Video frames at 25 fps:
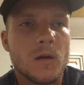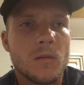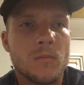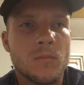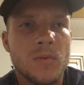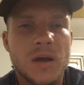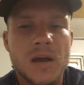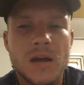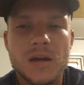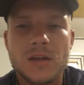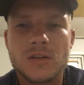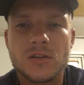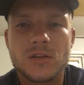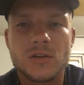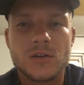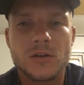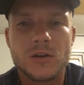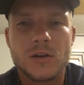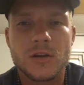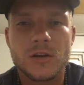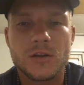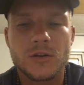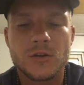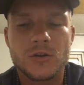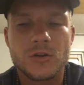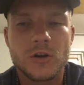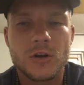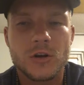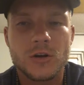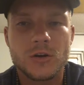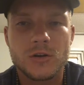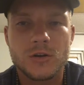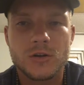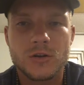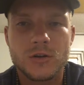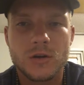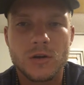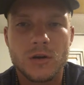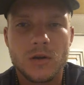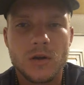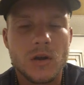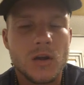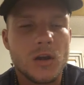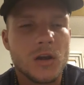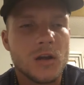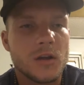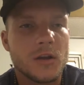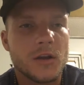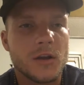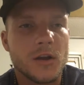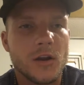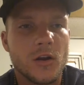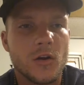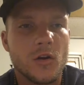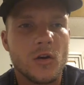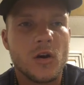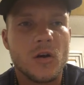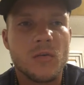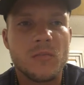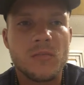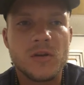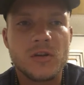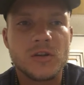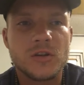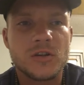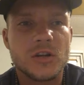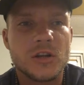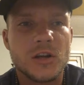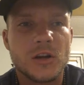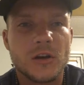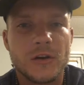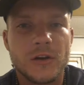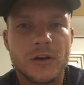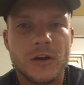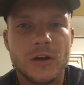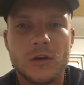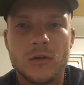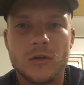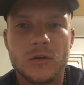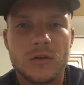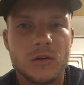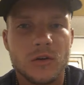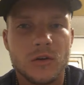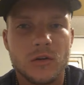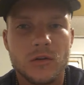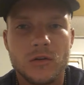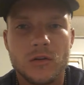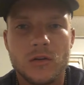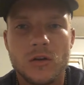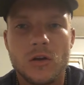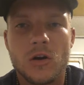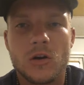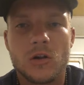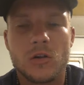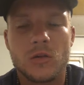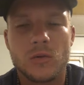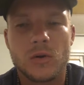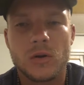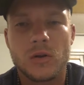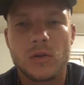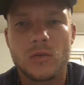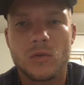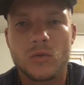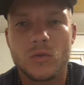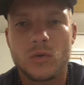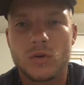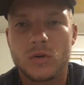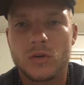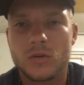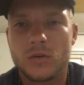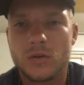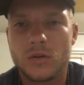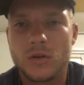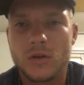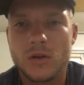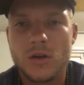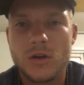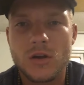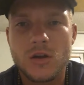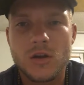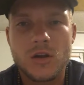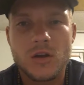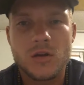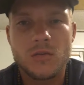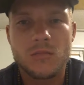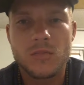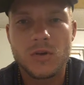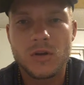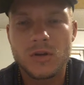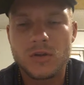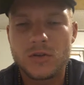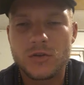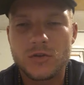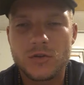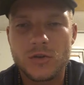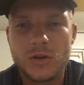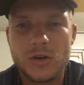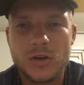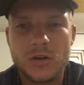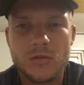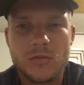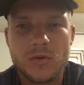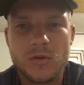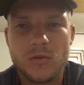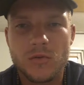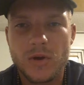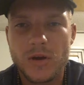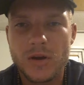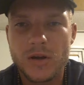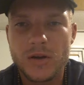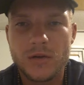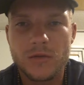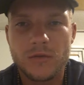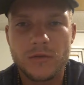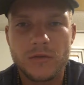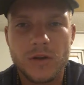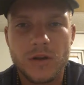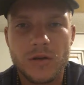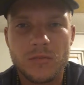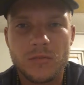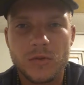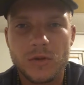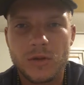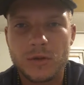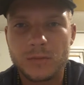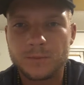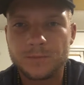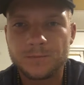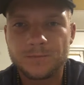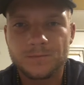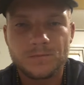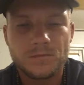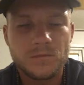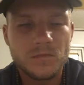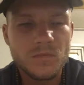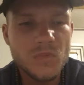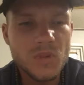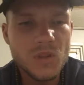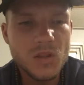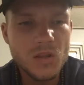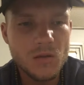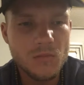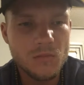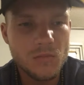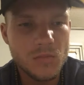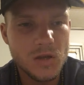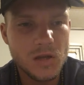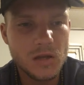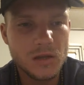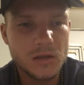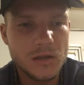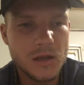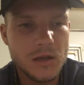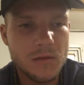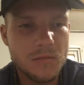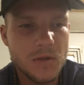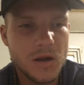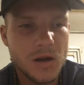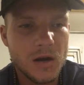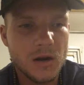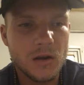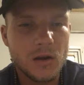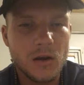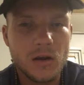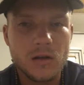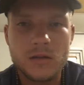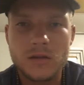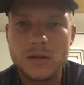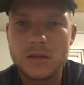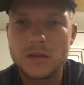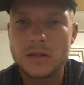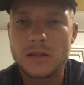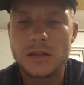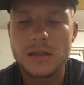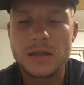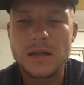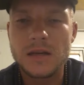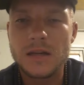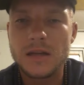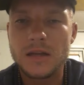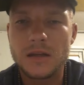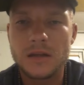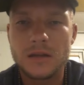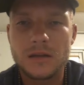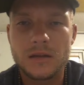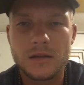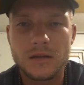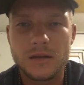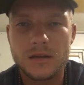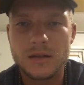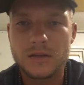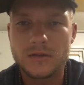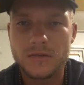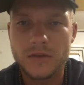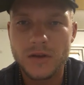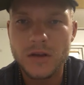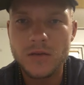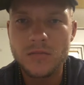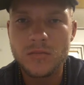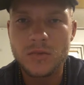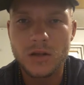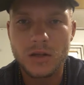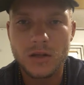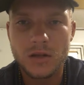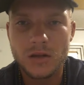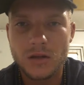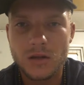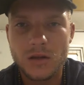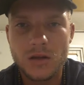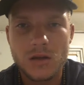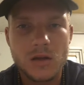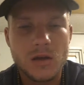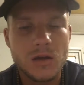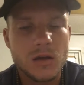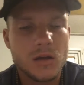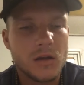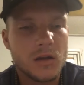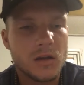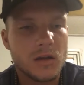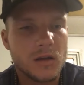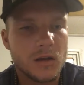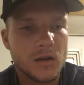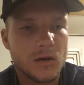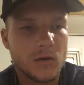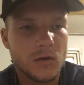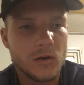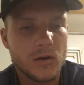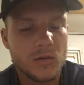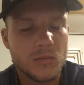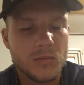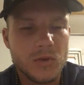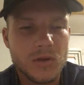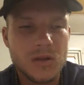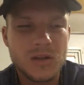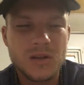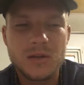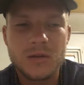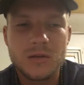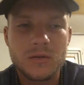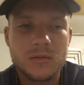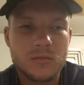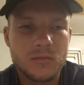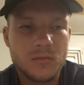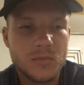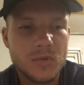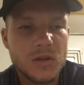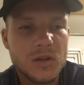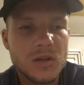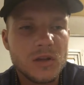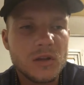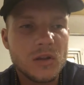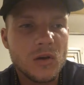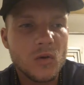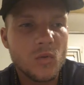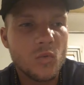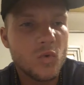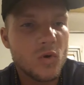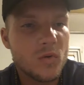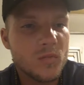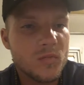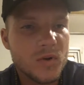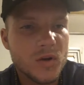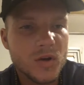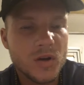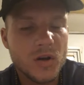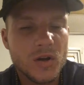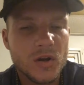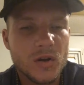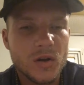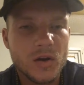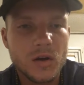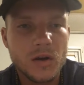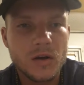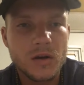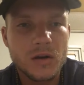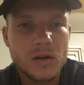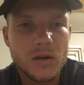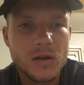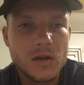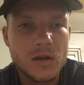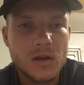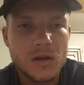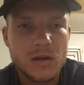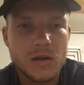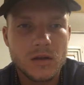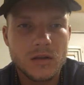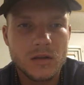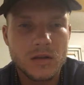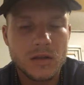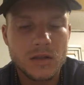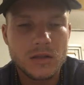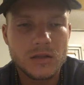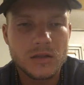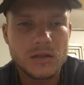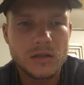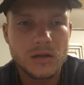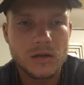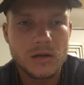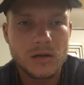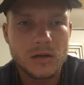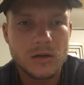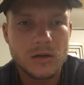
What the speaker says: pastor in a church, a missionary going all around the world. Ministry can be right in your family, being that man of God that's leading his family. You know what I mean? Being that woman of God that's